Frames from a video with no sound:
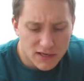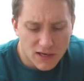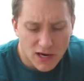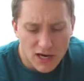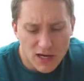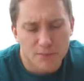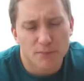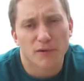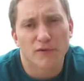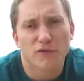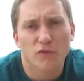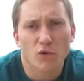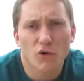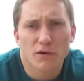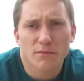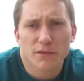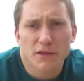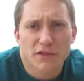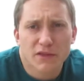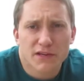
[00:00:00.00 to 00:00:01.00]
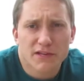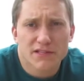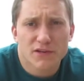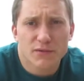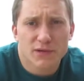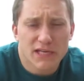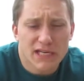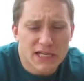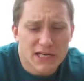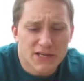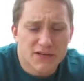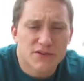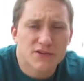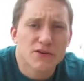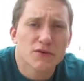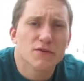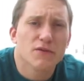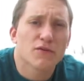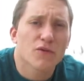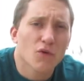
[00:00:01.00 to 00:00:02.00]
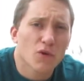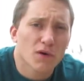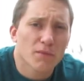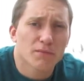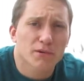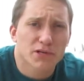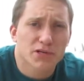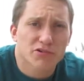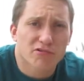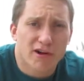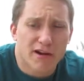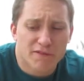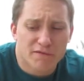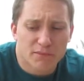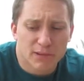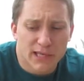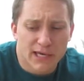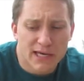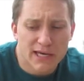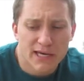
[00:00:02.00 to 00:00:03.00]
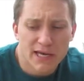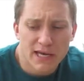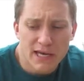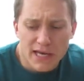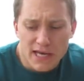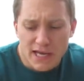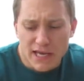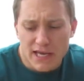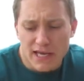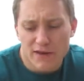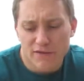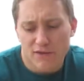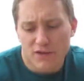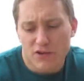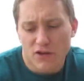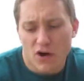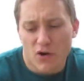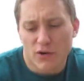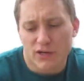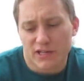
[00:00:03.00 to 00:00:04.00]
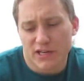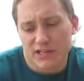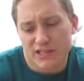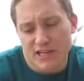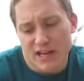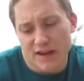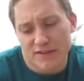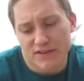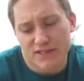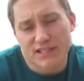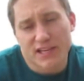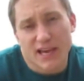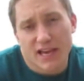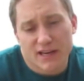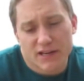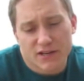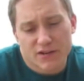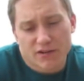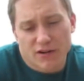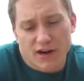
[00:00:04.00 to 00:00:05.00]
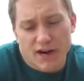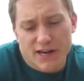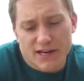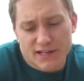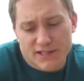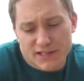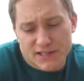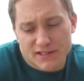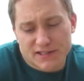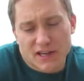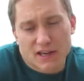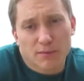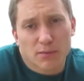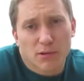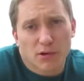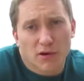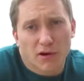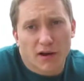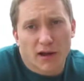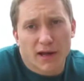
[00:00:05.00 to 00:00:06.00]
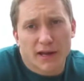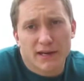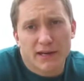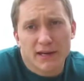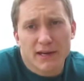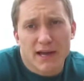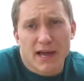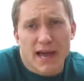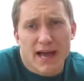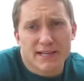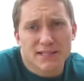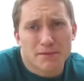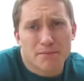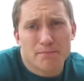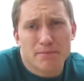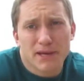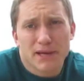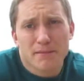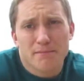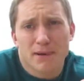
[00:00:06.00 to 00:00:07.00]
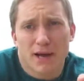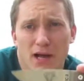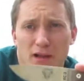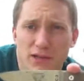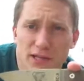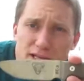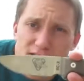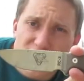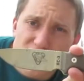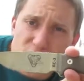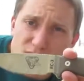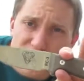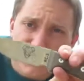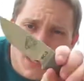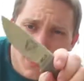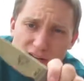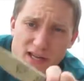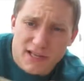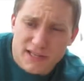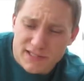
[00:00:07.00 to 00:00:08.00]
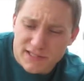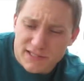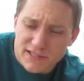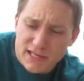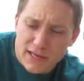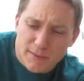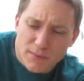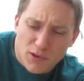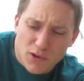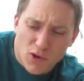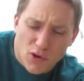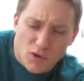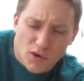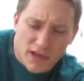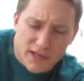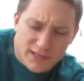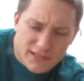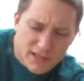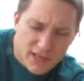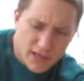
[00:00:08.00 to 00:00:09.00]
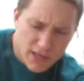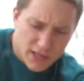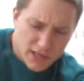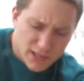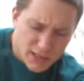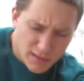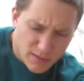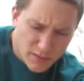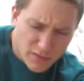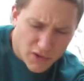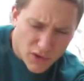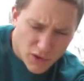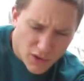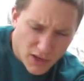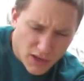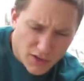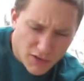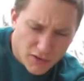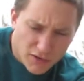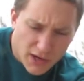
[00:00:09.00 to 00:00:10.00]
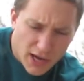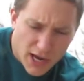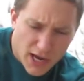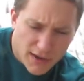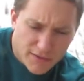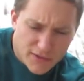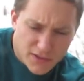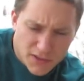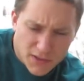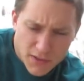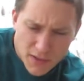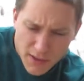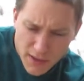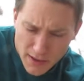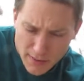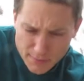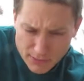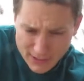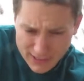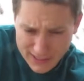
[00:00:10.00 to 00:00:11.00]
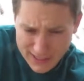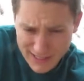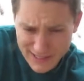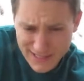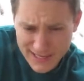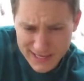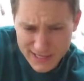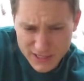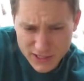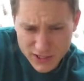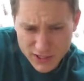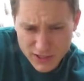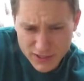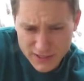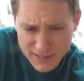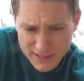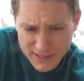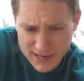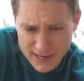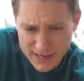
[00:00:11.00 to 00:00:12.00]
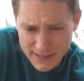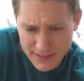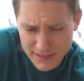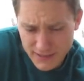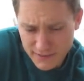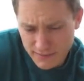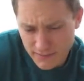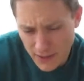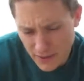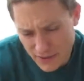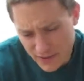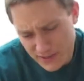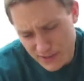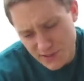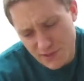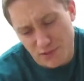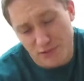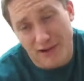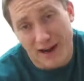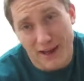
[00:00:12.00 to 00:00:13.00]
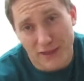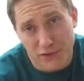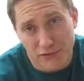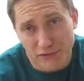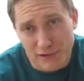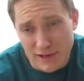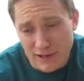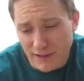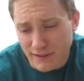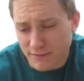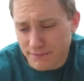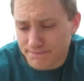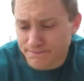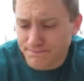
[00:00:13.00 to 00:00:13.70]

kind of perform the things that we needed to do for a bushcraft blade, even though it doesn't have a Scandi grind. It's a saber grind, has a big belly, so it's not as typical as some of your other knives. But like I said, it's a good size. Now, this is the Rat 3.